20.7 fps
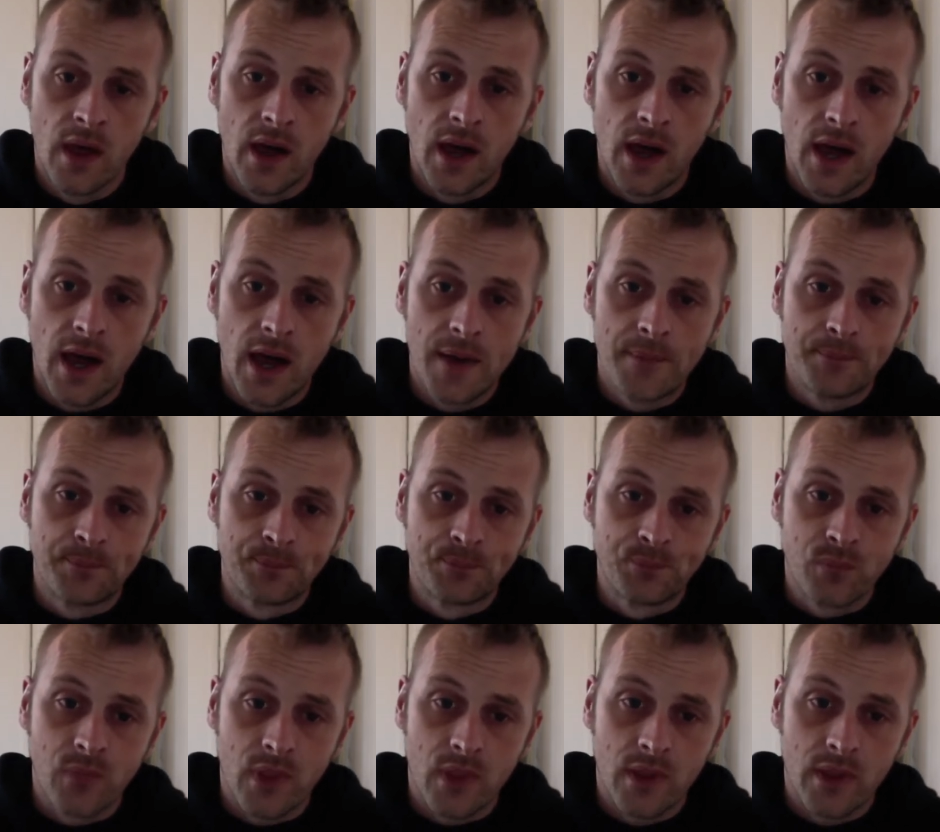And
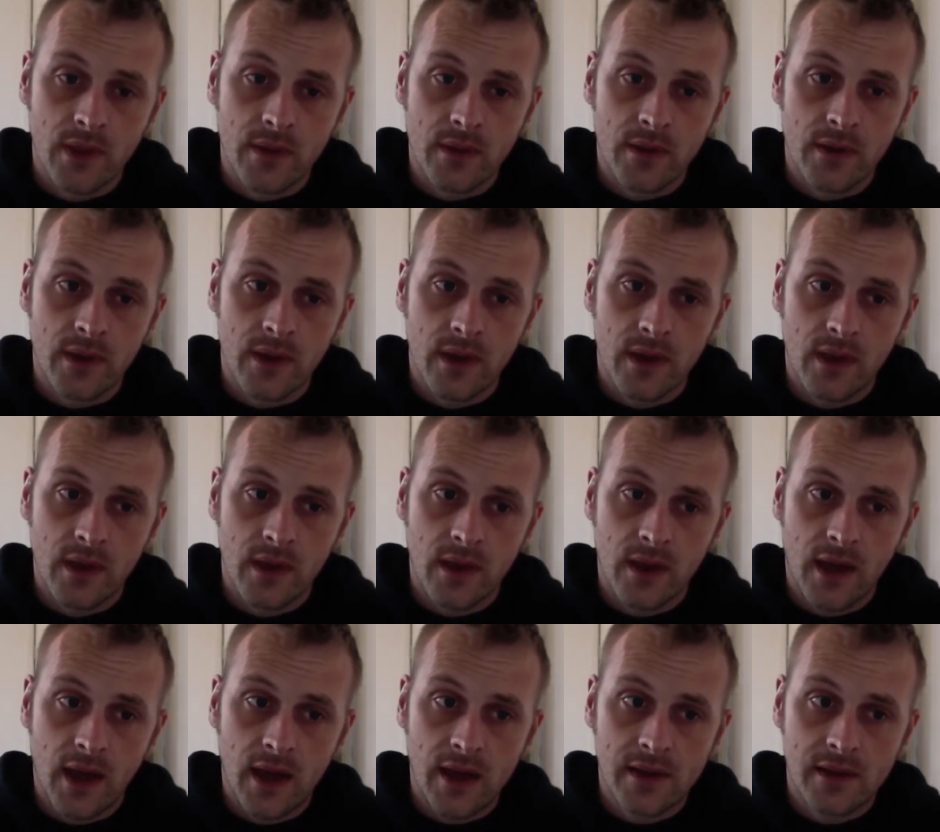
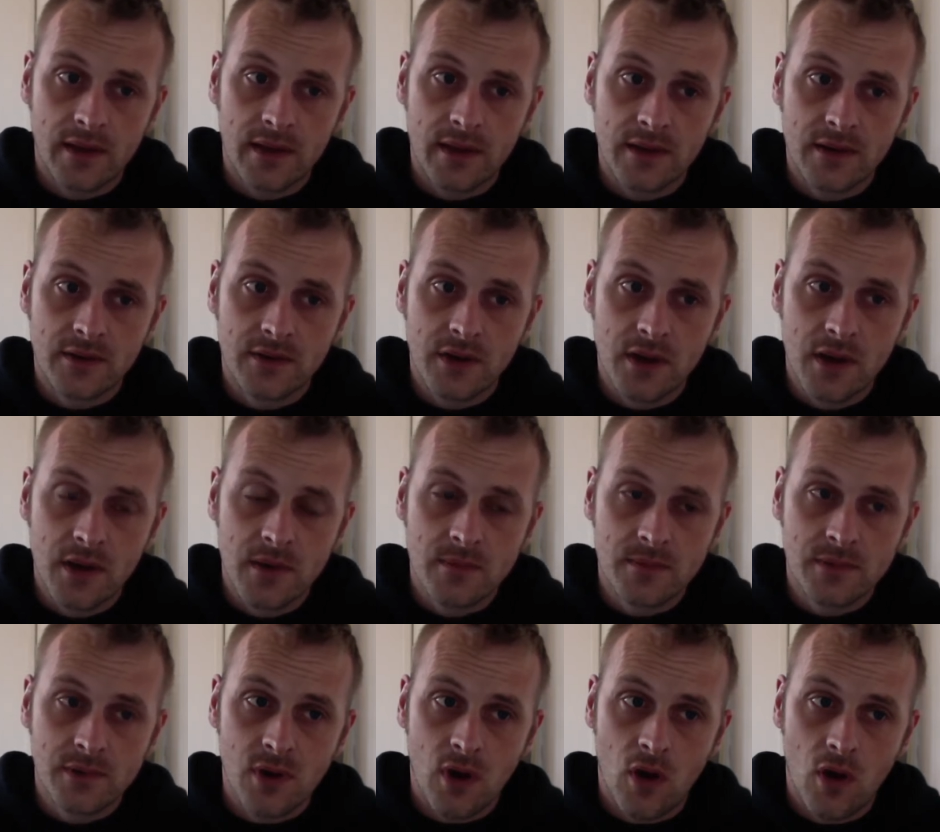in terms